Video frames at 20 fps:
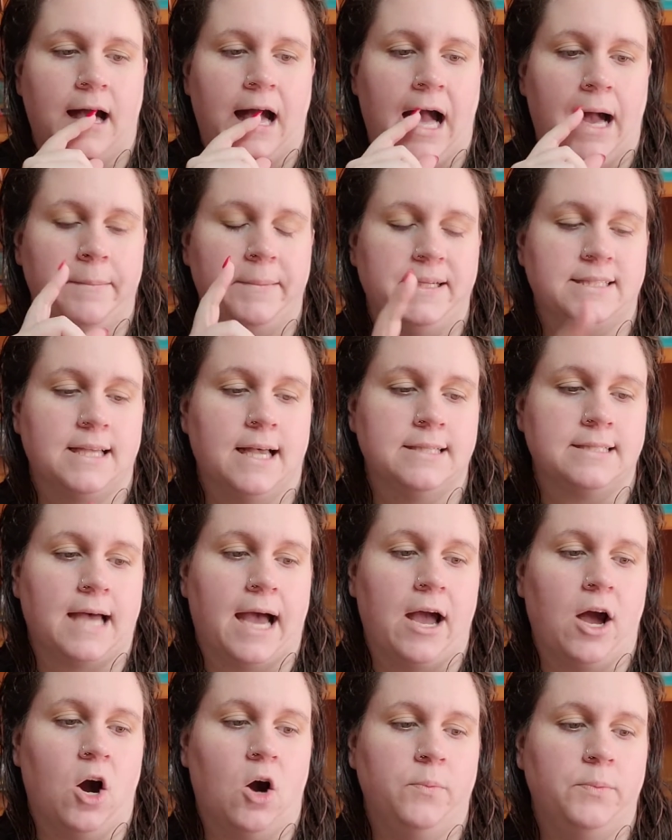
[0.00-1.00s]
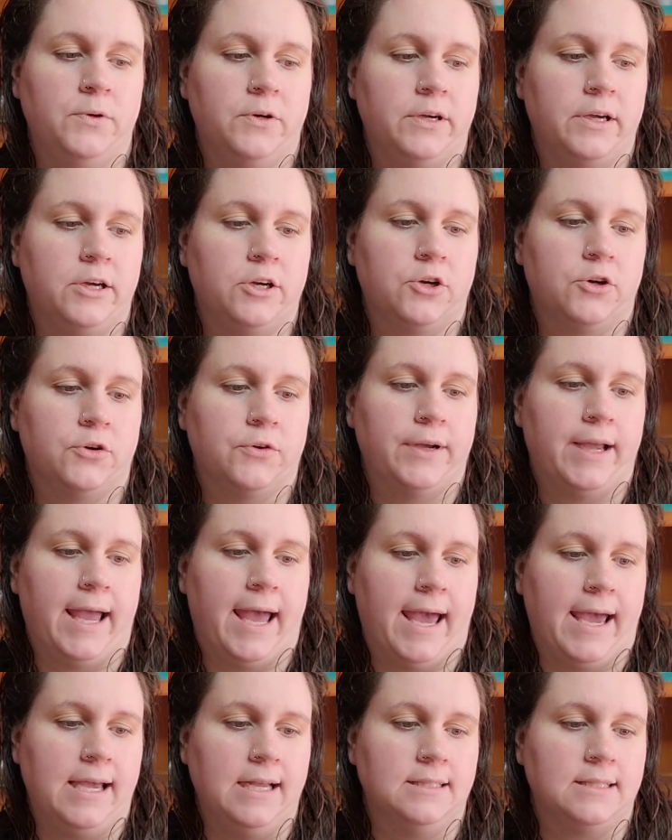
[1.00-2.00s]
it says, I hope you can
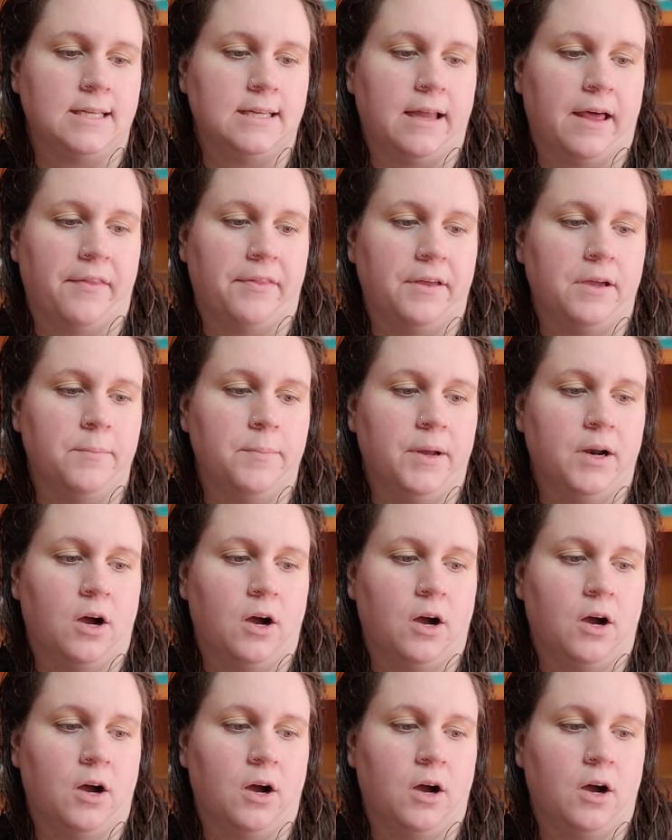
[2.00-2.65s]
create nothing